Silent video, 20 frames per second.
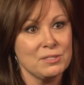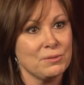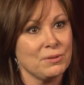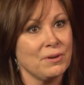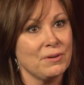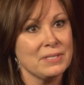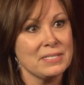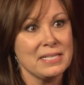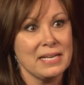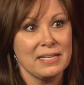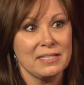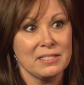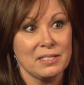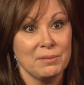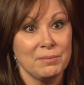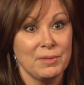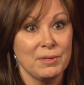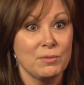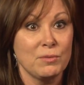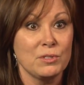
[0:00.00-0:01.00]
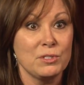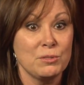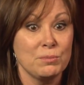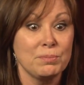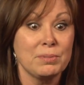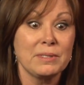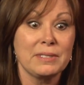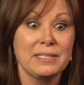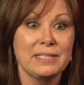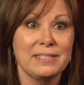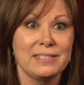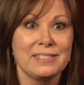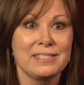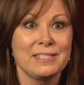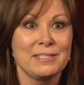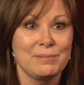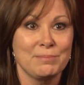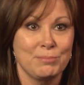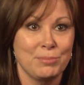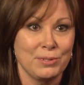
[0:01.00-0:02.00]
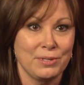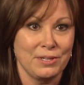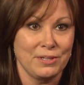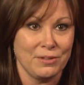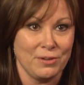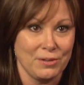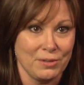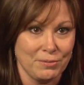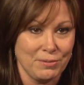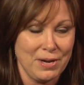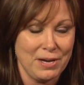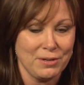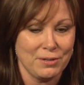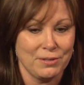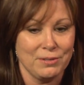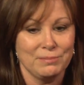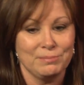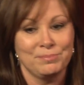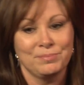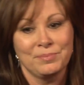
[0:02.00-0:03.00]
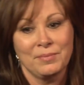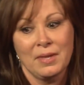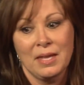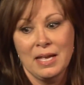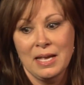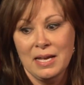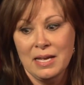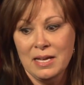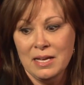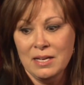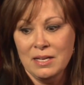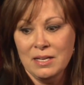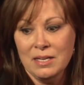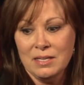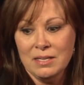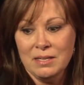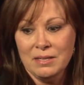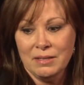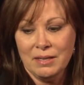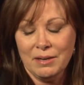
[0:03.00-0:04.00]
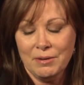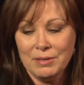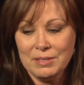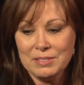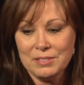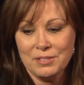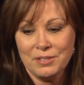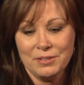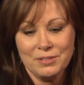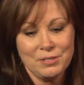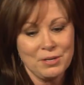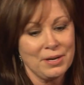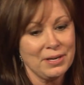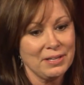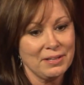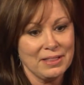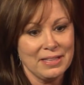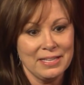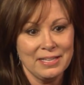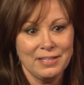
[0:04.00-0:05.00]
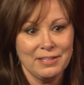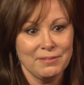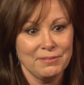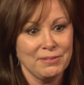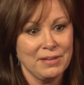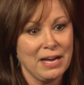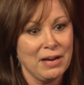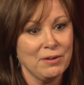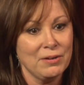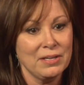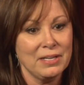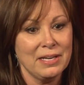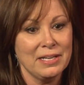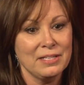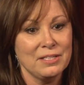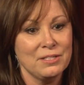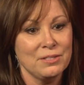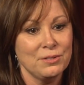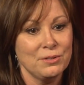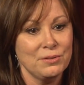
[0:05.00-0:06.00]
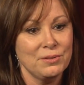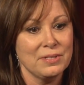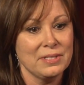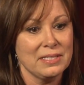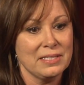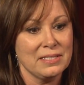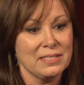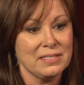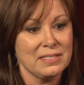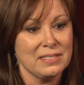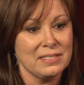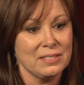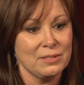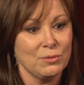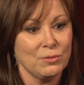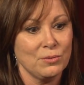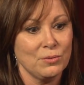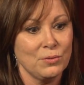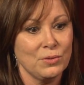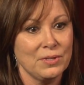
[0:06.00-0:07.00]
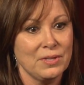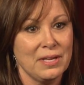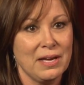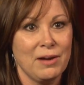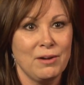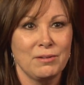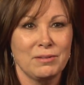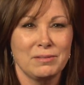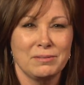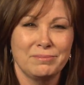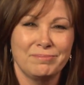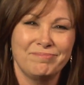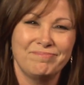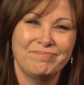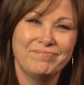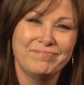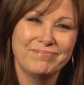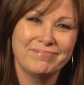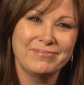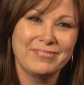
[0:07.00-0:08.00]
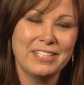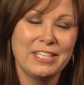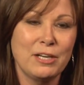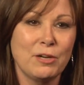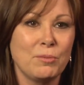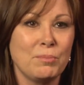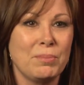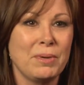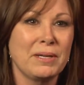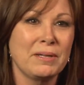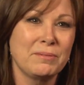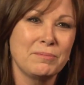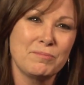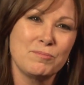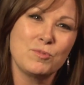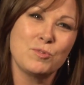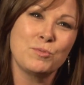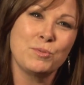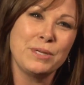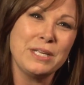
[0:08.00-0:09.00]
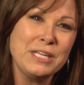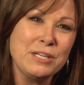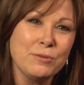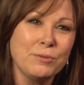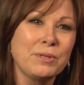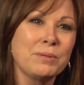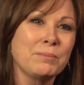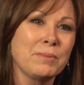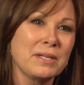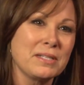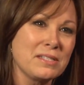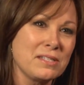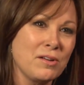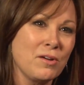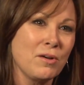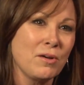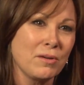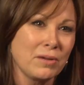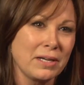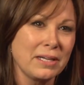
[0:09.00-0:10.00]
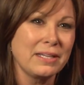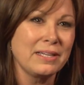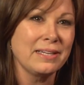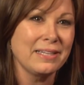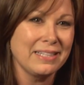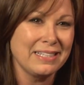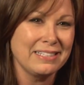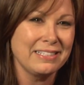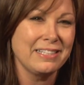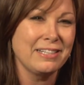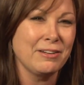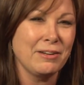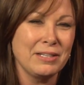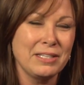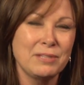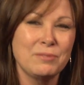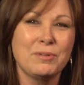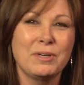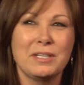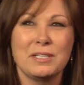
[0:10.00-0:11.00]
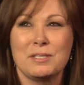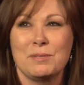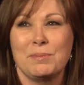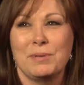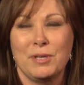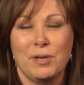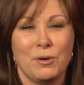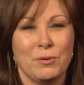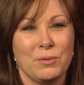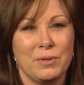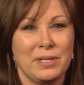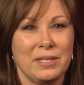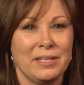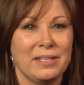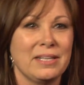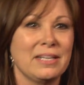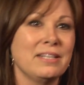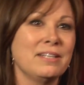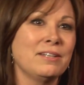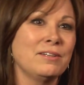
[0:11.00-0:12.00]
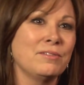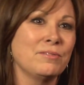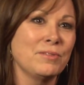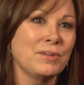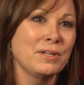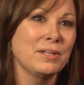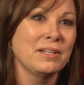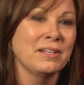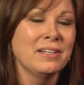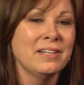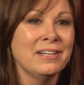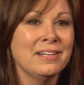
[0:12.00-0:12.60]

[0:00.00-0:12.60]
were always asking me, would you please put it on a record? I was trying to think of how can I do this without, by redoing my song again. I didn't want it to be hokey, and I didn't want to,